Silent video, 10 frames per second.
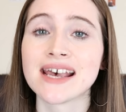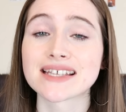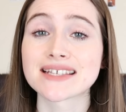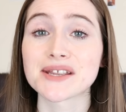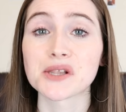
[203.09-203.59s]

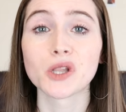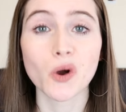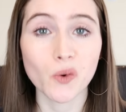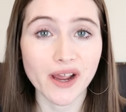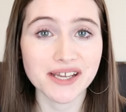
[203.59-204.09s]
There's still a
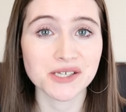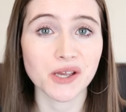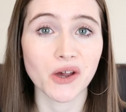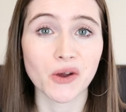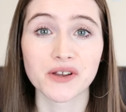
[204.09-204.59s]
long way to
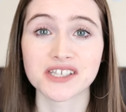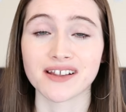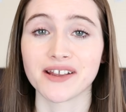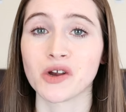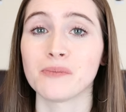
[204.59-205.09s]
go
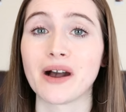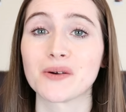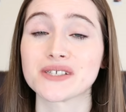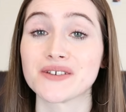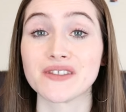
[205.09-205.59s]
until I come
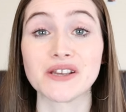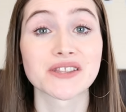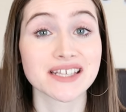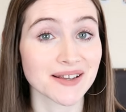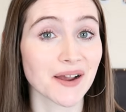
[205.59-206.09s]
out of the
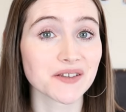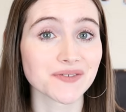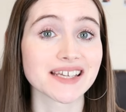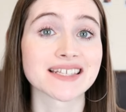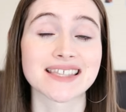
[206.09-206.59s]
other side
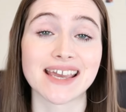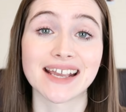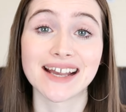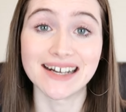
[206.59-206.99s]
of this thing.